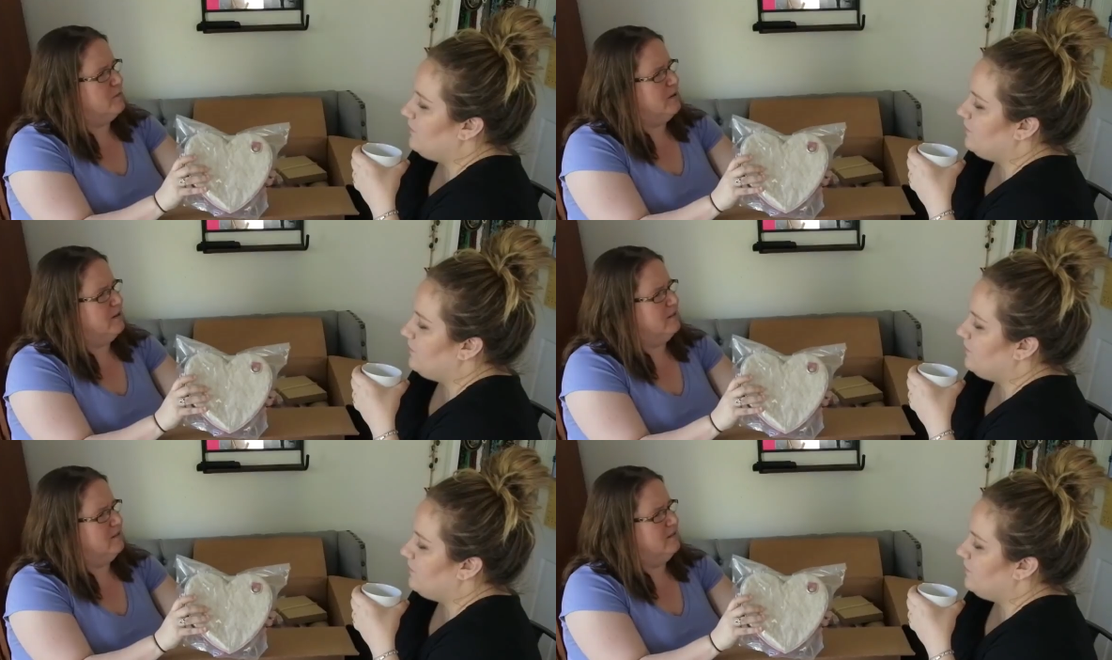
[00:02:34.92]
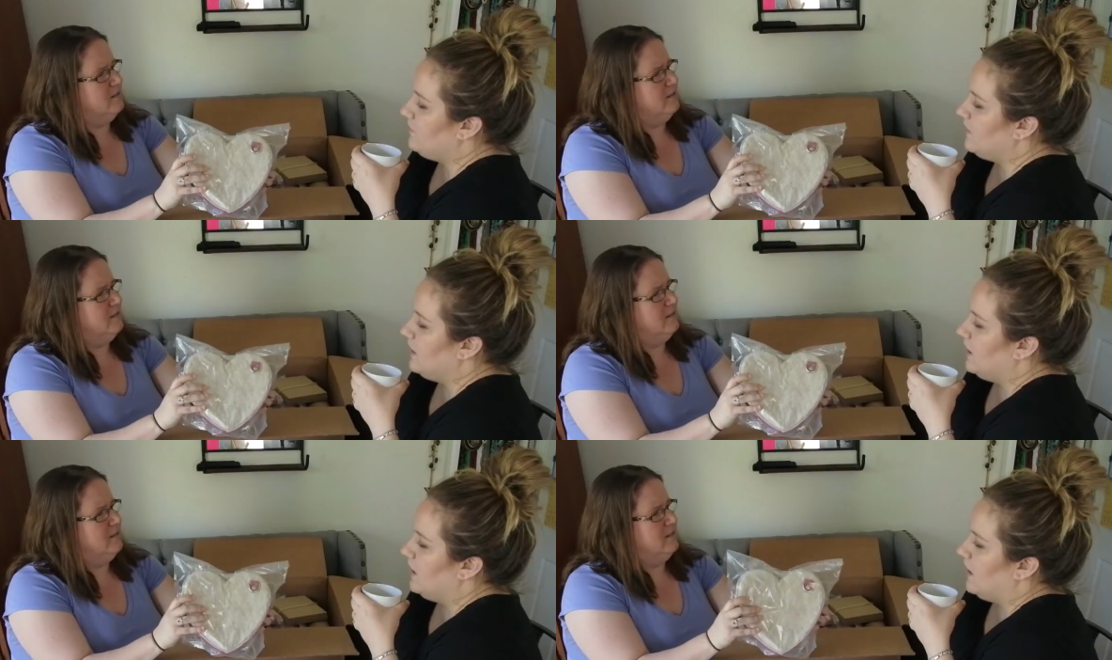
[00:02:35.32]
Speaker 1: Sherpa?
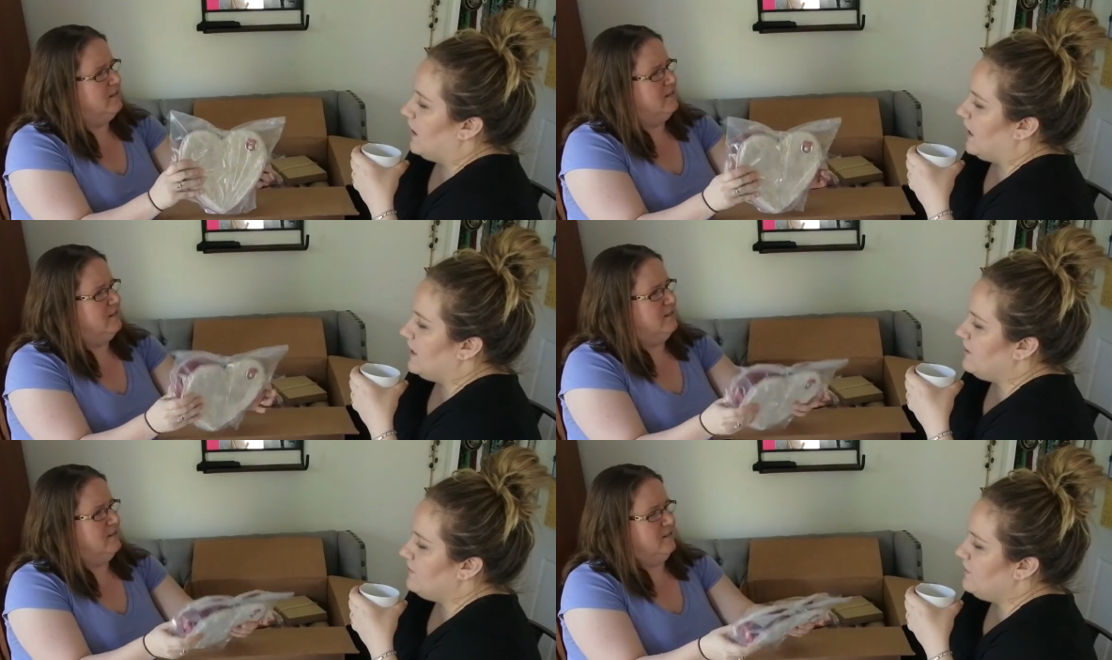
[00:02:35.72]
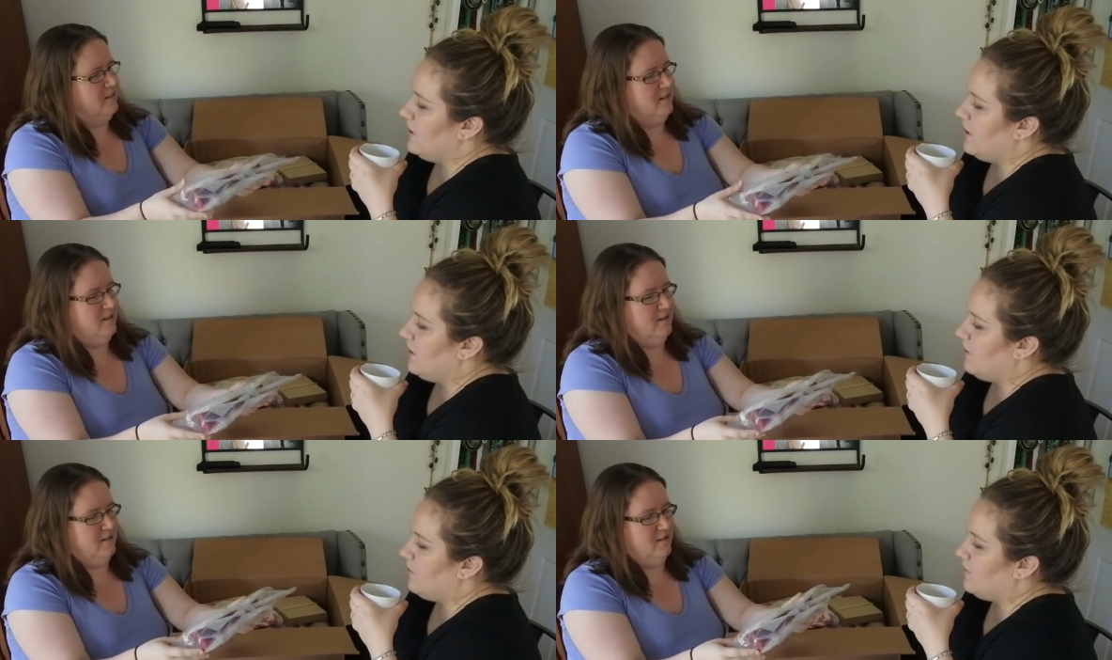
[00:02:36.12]
I don't
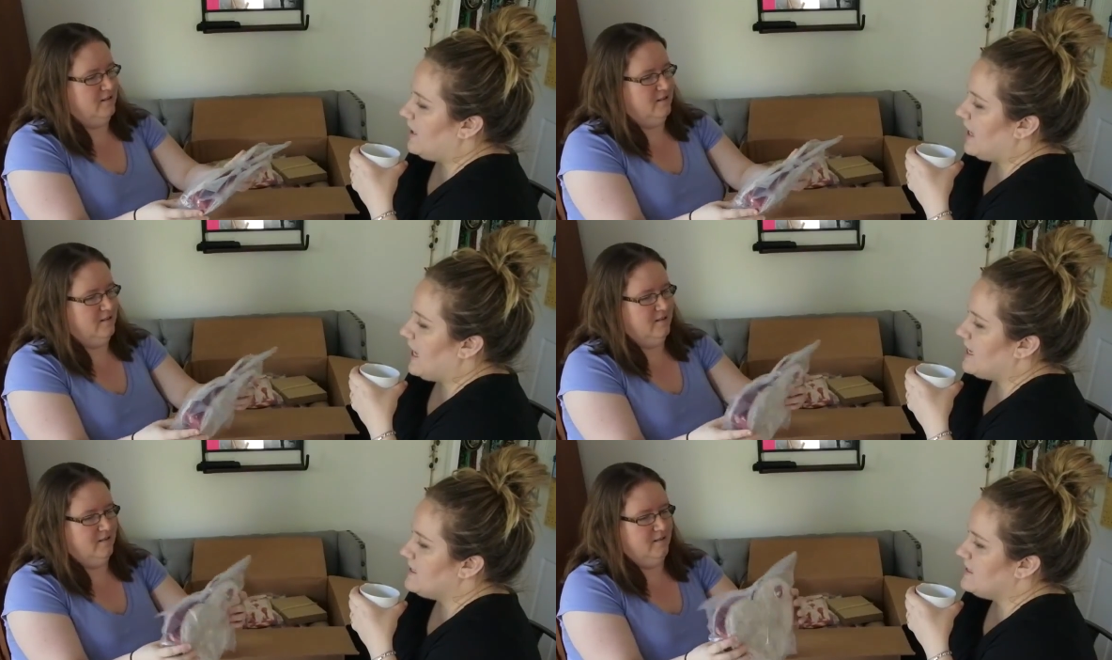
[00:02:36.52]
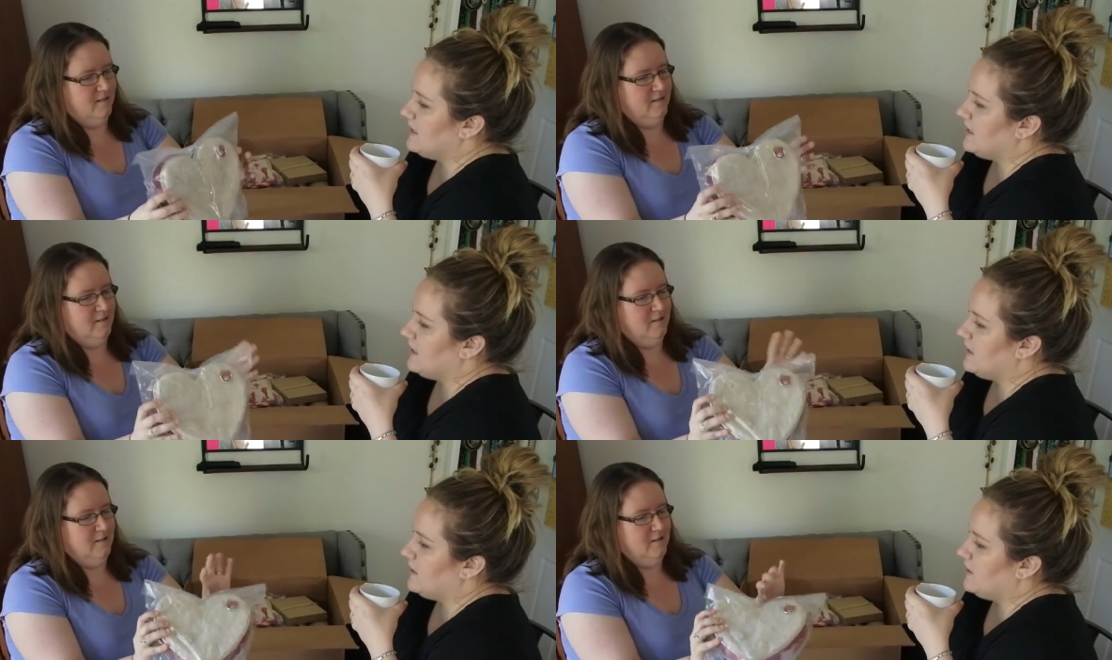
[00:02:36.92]
know, but it has like
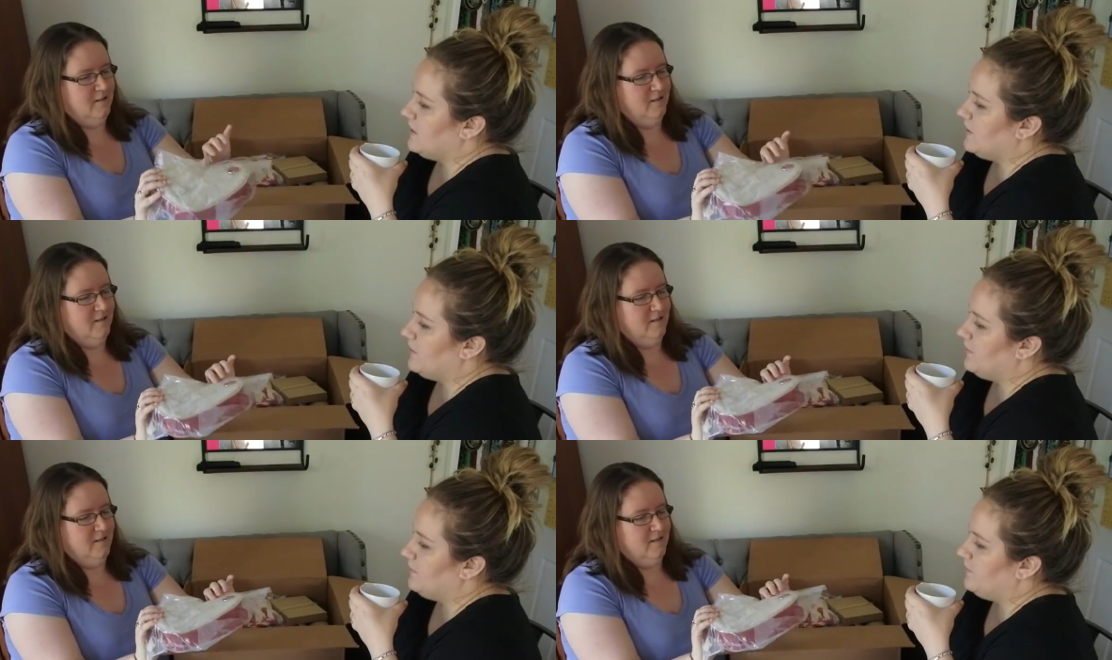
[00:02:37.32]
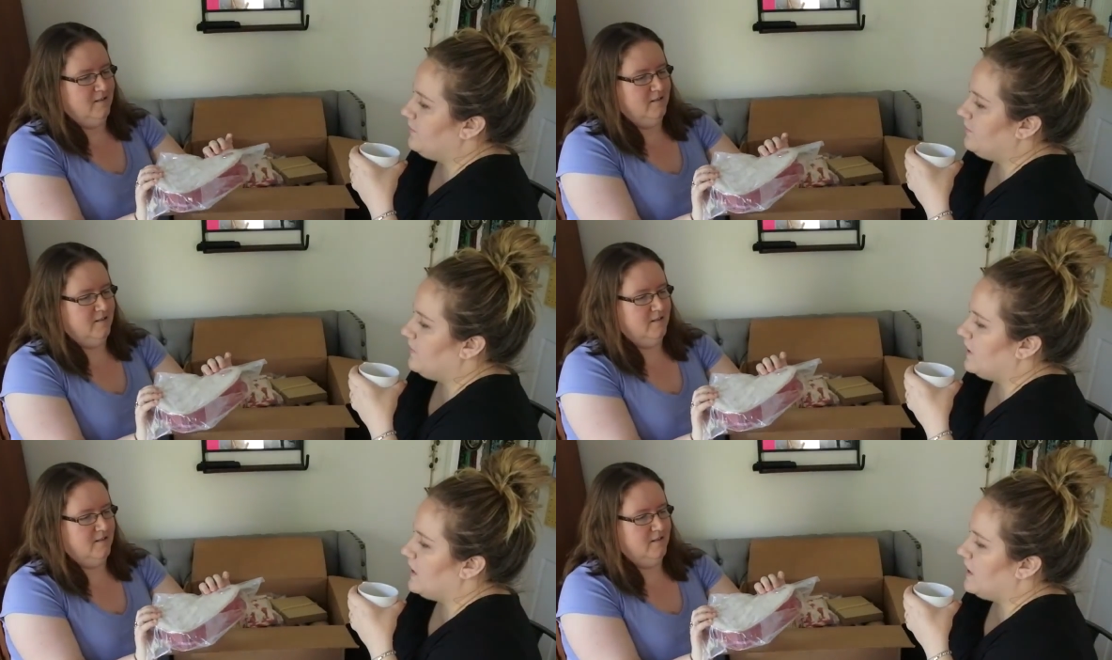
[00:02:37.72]
a,
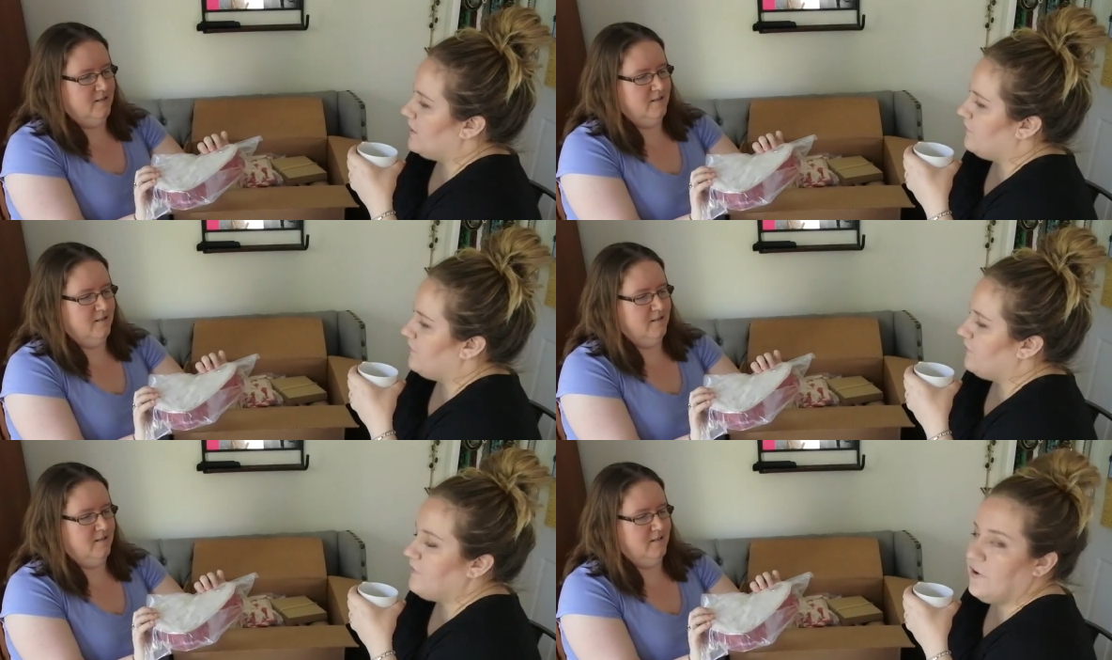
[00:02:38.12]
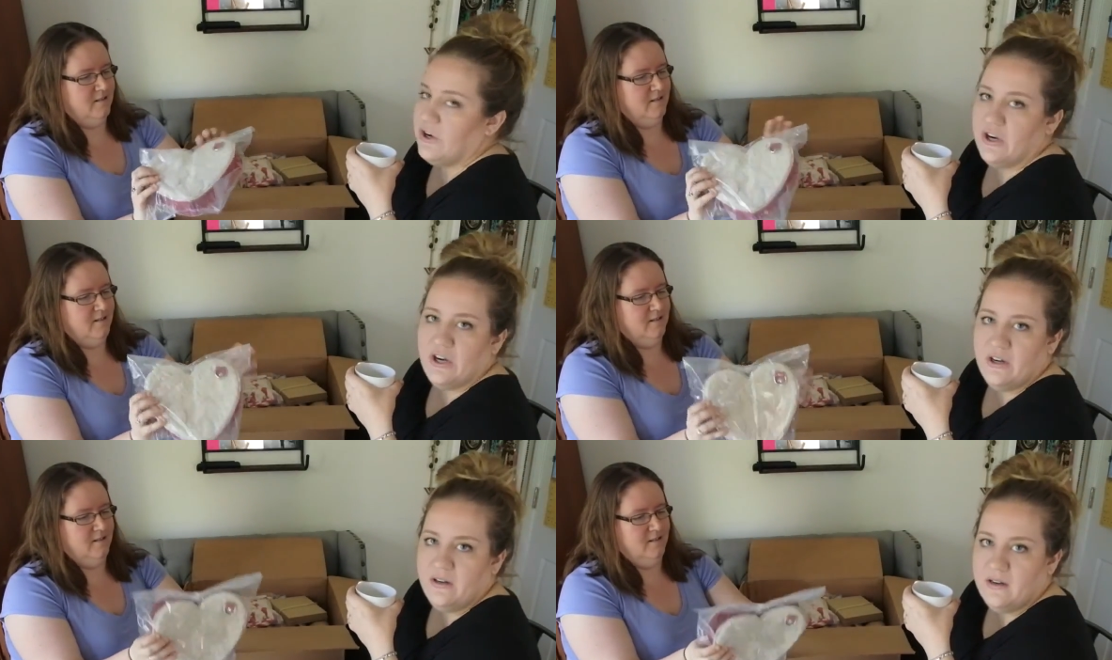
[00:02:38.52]
a
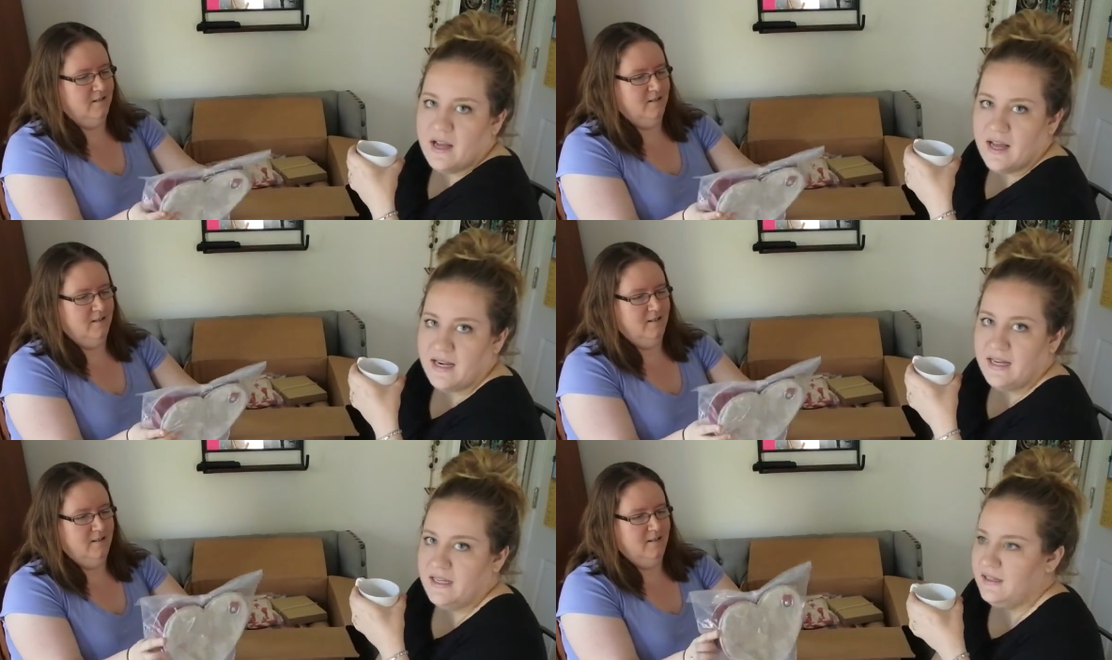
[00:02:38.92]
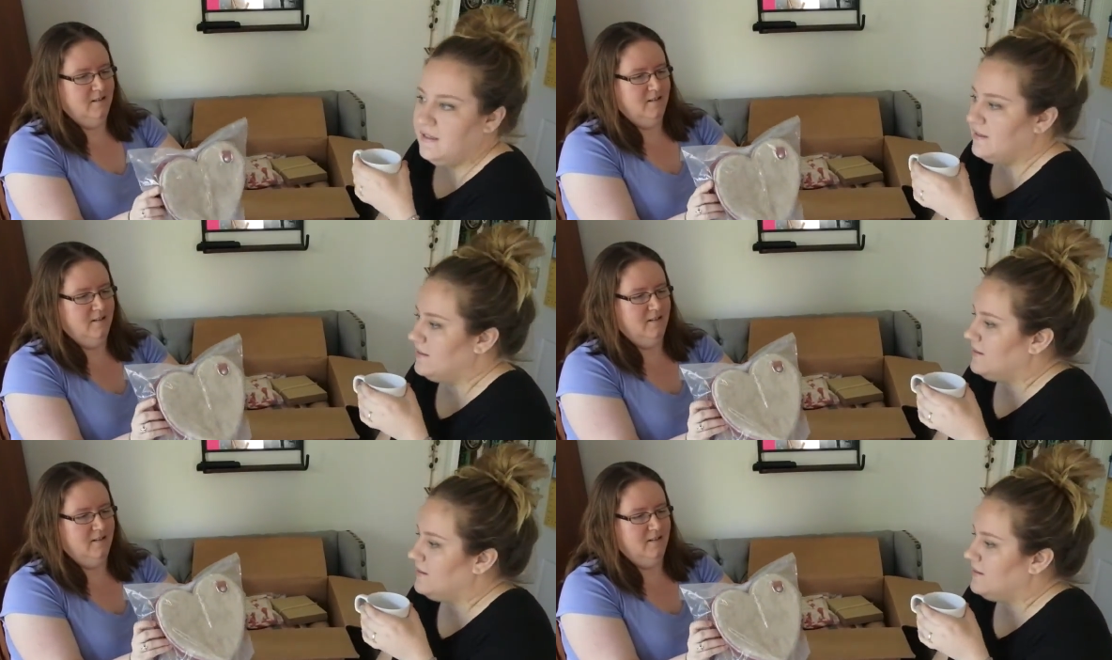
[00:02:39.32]
fur on it.